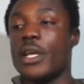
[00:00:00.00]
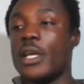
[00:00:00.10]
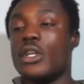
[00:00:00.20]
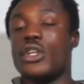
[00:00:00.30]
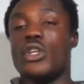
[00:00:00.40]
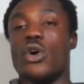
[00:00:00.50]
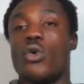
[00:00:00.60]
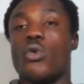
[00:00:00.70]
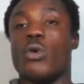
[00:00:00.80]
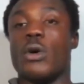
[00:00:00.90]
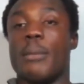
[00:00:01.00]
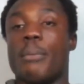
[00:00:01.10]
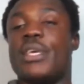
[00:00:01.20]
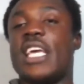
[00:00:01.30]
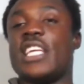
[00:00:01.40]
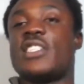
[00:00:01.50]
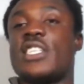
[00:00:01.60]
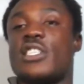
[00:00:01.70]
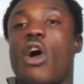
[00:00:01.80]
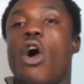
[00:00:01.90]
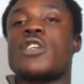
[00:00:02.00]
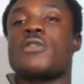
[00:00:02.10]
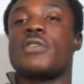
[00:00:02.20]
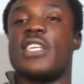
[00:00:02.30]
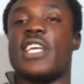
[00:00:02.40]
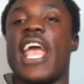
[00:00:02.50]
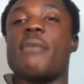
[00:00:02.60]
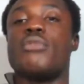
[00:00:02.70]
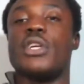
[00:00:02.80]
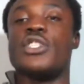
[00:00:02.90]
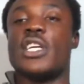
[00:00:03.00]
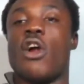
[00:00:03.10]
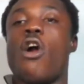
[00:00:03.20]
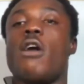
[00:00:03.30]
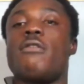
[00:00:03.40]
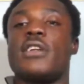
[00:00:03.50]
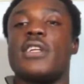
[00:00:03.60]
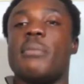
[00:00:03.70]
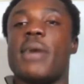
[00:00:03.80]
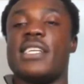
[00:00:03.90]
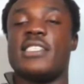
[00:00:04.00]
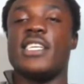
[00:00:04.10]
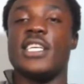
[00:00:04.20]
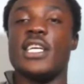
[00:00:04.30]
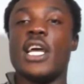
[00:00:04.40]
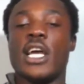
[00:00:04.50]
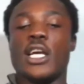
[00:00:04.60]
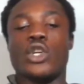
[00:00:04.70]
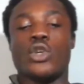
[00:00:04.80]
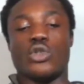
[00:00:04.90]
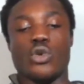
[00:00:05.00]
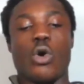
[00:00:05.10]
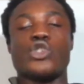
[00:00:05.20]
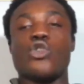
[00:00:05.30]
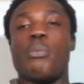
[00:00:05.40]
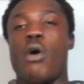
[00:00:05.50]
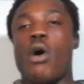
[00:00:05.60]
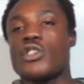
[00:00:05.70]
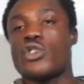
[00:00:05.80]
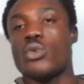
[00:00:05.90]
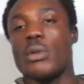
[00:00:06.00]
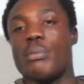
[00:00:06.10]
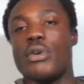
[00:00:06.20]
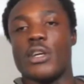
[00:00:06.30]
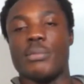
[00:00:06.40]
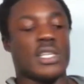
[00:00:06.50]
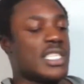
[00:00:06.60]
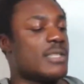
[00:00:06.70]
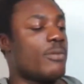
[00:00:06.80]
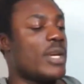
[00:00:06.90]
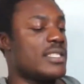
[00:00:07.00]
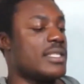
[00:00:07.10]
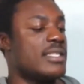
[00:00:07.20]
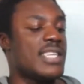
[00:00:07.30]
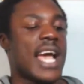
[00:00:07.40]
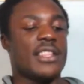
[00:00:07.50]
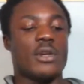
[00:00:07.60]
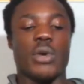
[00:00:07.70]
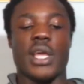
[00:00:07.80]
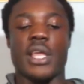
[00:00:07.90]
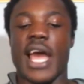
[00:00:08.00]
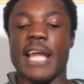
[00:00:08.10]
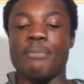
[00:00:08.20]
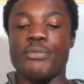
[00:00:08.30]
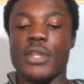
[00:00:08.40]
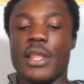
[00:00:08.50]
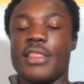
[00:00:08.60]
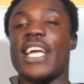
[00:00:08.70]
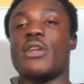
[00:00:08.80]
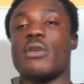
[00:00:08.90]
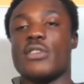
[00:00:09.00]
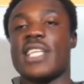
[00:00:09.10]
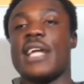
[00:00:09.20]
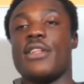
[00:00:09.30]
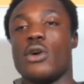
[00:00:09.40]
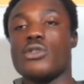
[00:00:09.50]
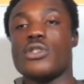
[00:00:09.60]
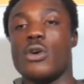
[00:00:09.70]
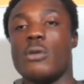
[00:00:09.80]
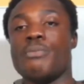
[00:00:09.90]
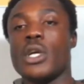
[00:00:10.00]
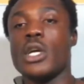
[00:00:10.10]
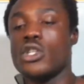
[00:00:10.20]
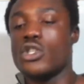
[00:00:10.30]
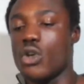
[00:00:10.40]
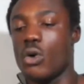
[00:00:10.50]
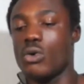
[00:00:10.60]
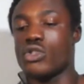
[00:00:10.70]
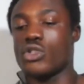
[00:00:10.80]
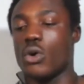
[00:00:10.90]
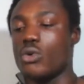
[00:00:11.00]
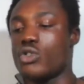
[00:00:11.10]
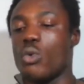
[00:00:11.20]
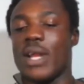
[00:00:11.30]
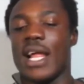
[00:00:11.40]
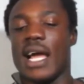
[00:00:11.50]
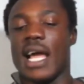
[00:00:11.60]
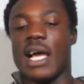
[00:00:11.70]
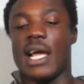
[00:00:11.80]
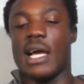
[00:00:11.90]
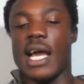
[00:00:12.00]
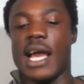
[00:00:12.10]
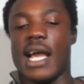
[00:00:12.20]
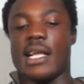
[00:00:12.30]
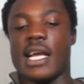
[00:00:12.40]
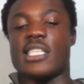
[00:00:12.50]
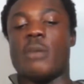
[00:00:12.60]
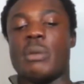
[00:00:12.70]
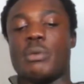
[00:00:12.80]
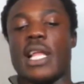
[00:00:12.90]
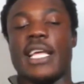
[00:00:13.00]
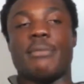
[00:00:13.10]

you know, PhDs at Oxford and Cambridge and Harvard and MIT could also parse through the book because it's designed in a way that they can understand it also. So what I tell people, like,